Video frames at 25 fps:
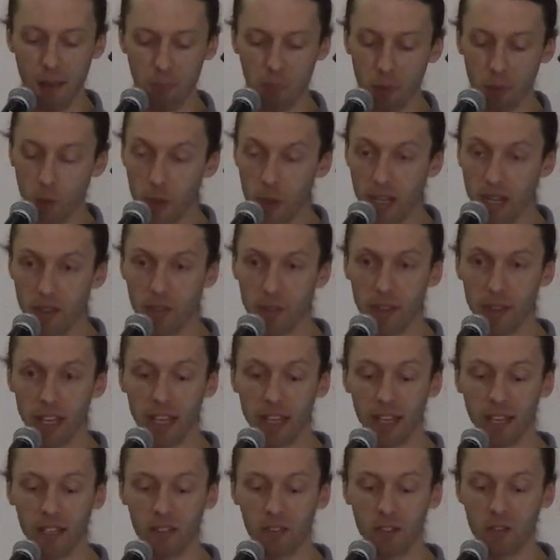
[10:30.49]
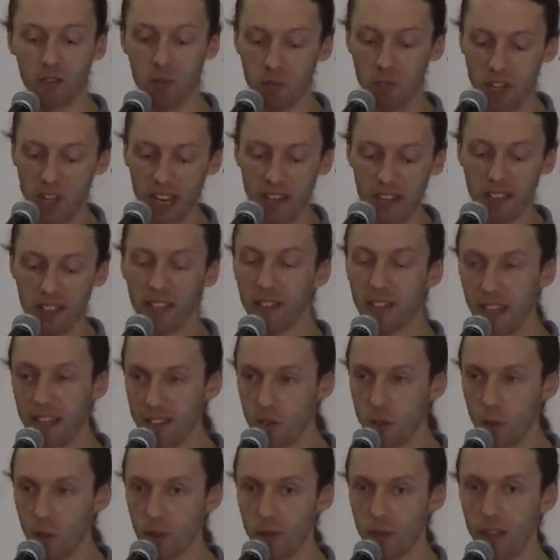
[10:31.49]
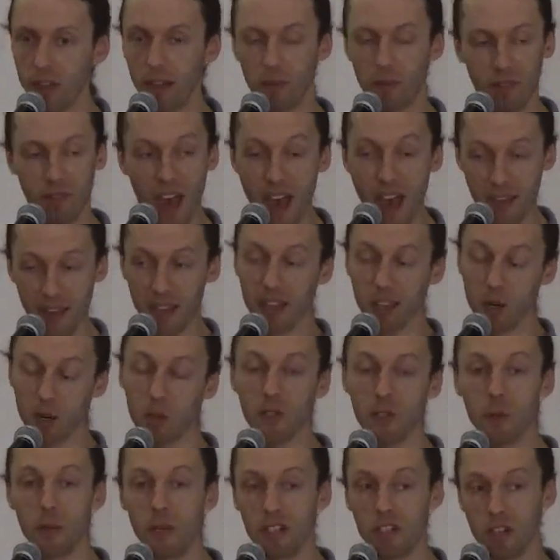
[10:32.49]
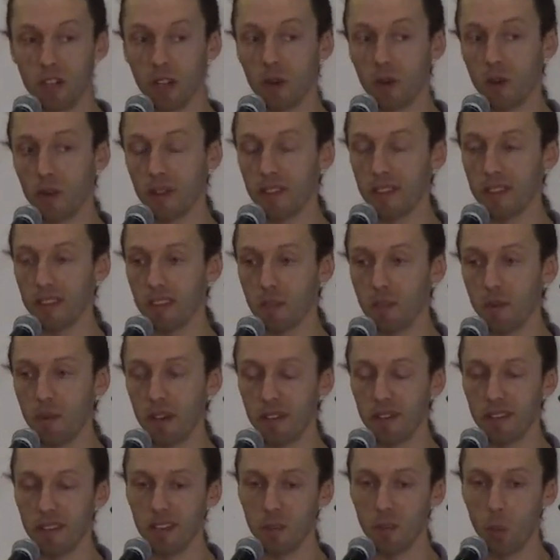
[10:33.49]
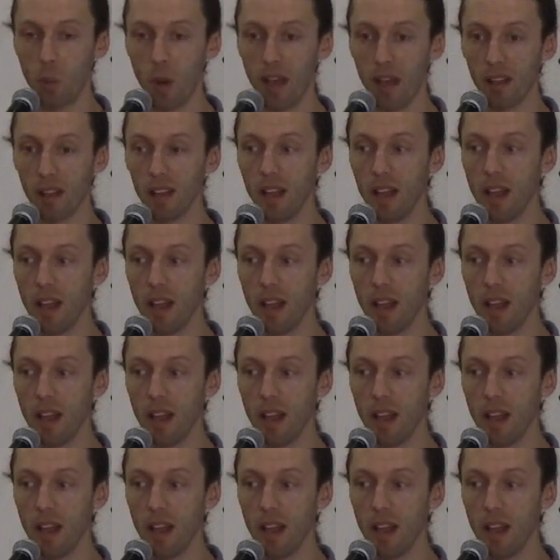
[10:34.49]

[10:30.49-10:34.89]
breathing, chanting, that sort of thing, that can also engender this experience as well,